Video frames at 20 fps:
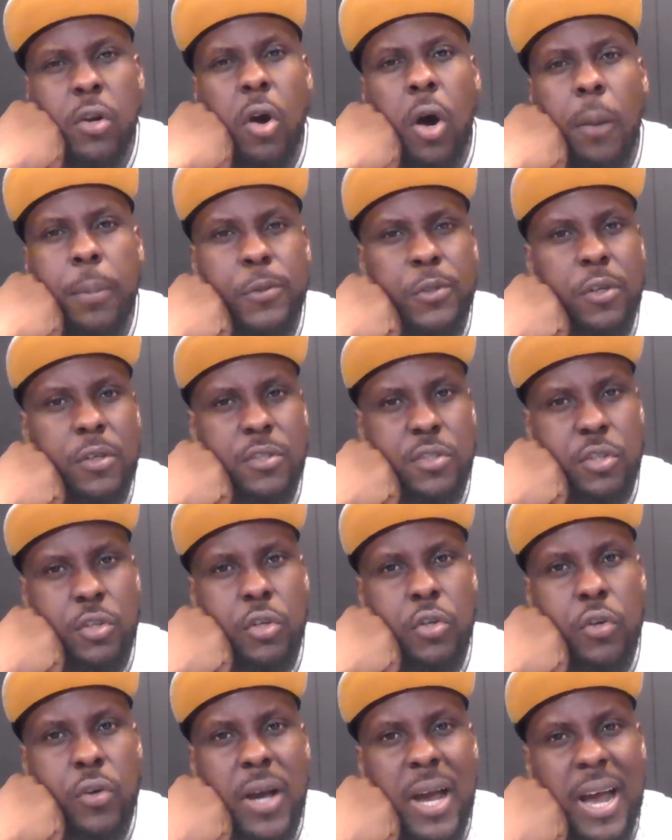options
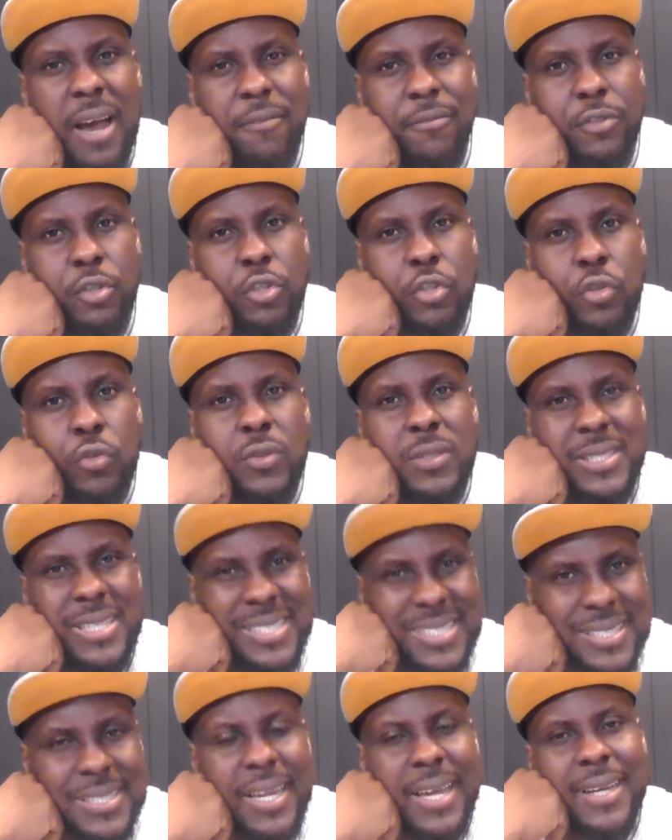do you have? Do you
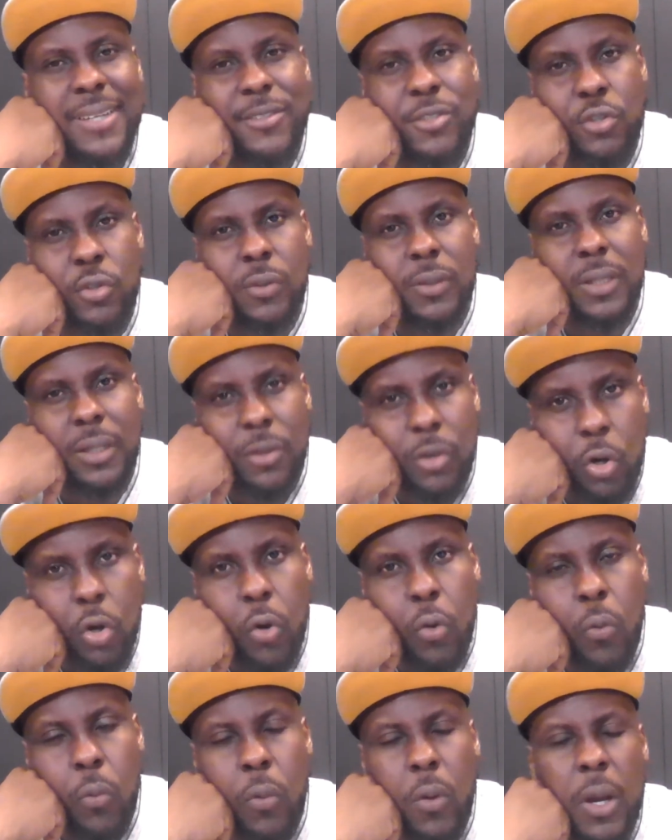descend to the
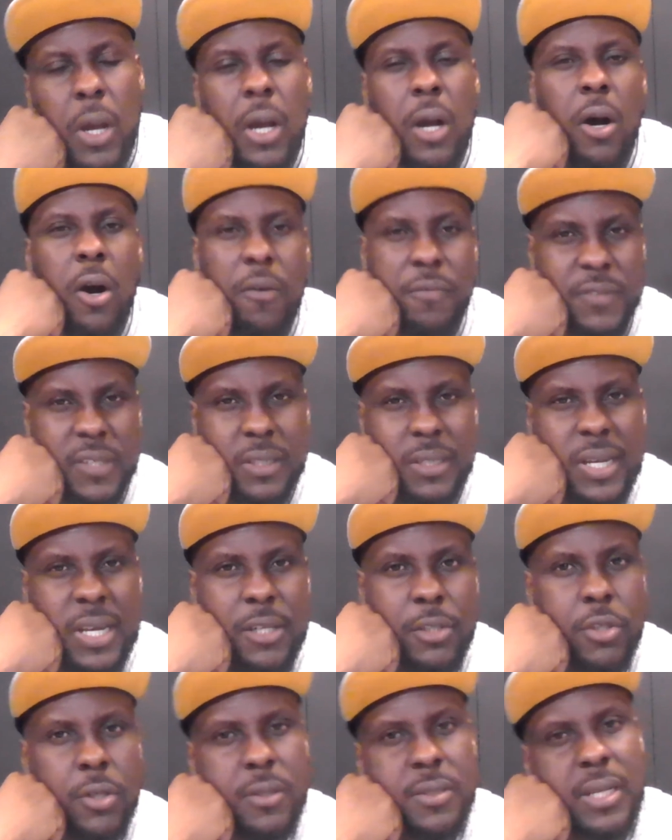low of the
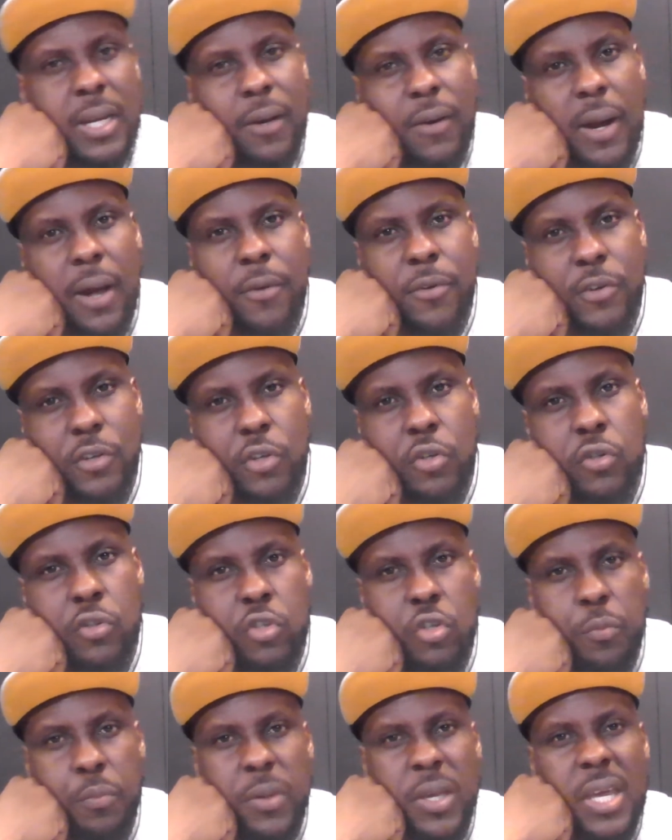nations around you
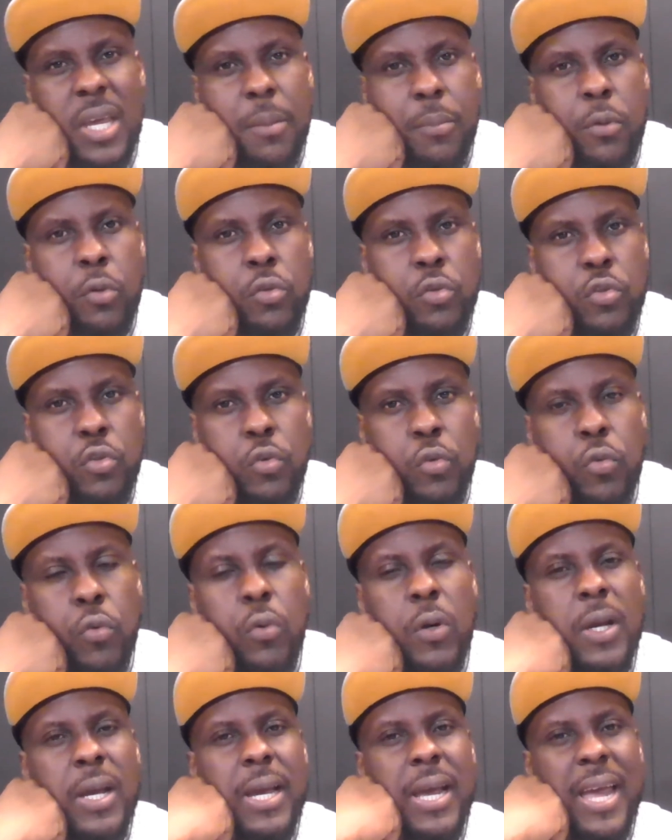to be able
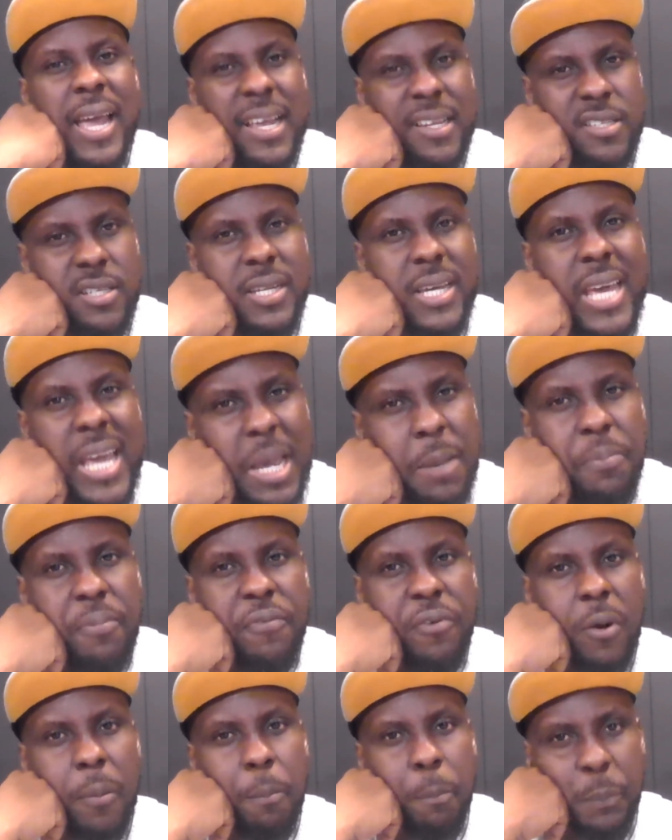to escape
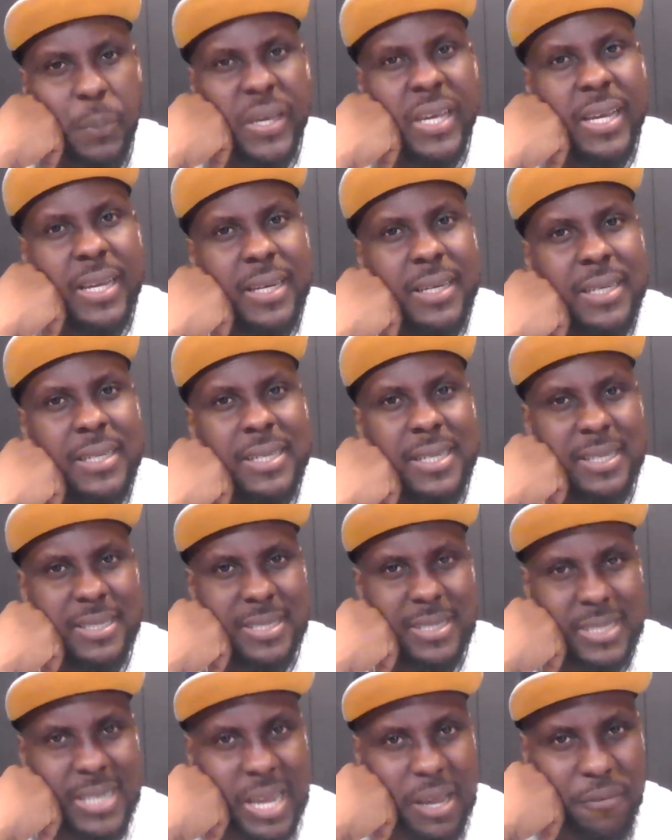from being the
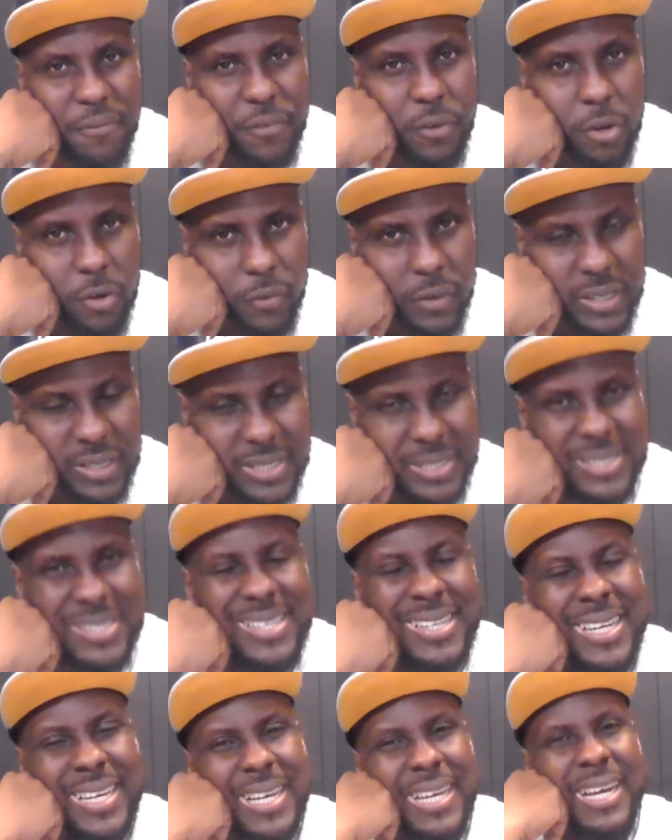
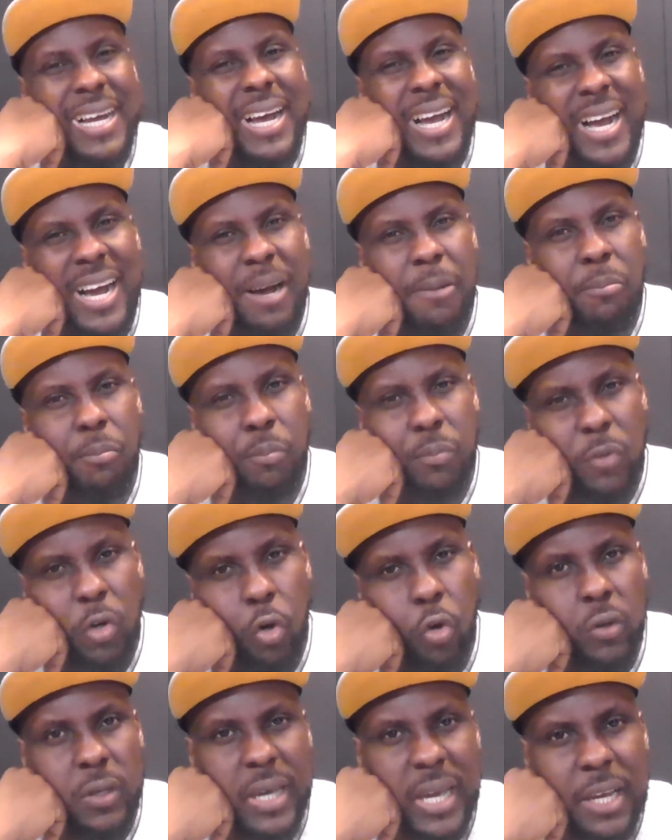saviorist
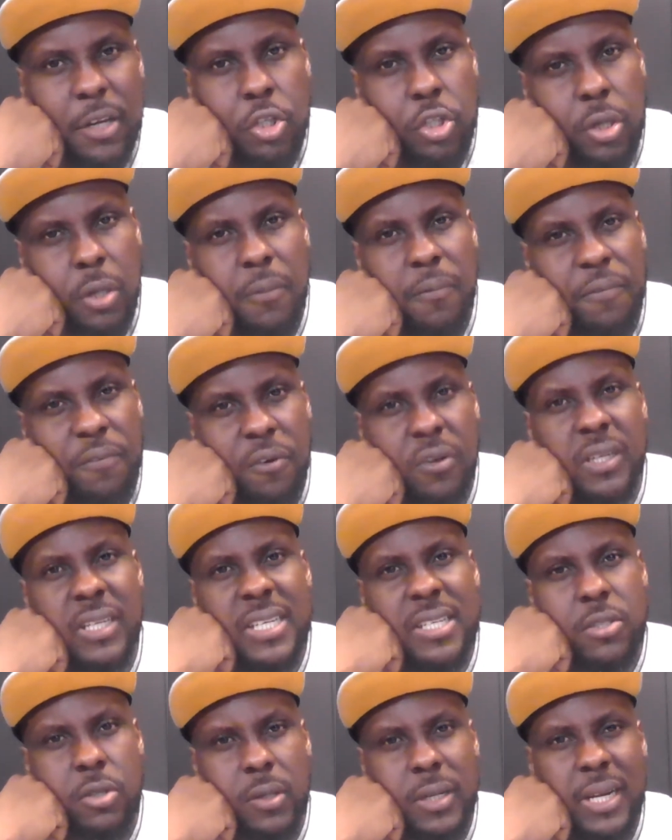location for
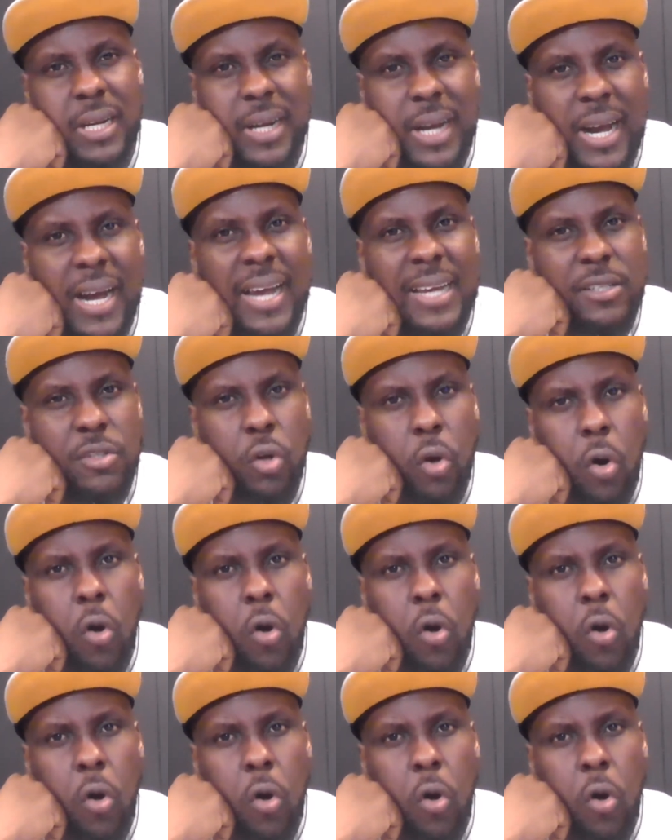these other guys,